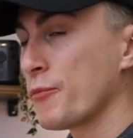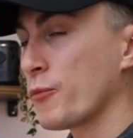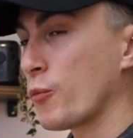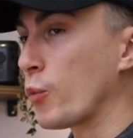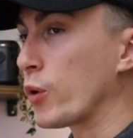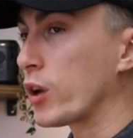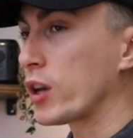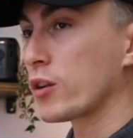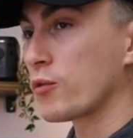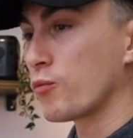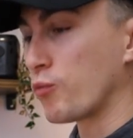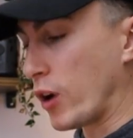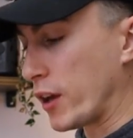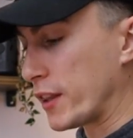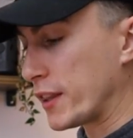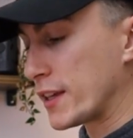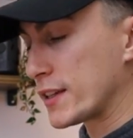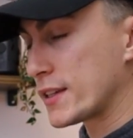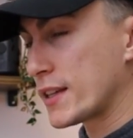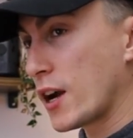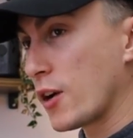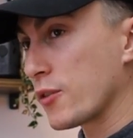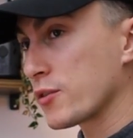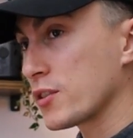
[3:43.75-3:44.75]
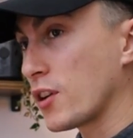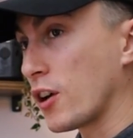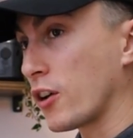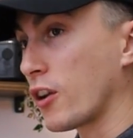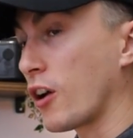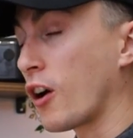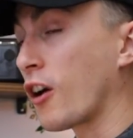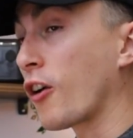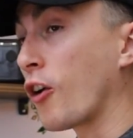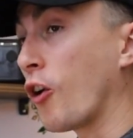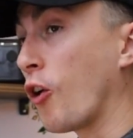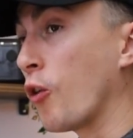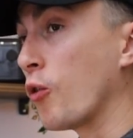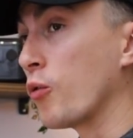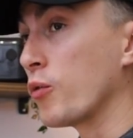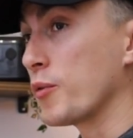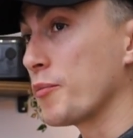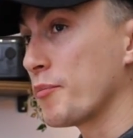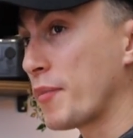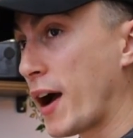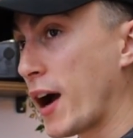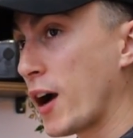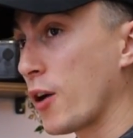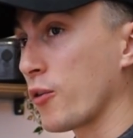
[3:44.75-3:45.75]
we could run this house on our own
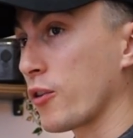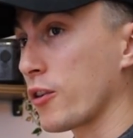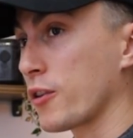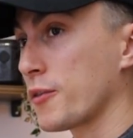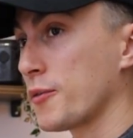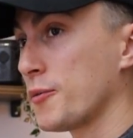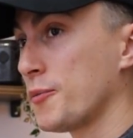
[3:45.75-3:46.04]
power.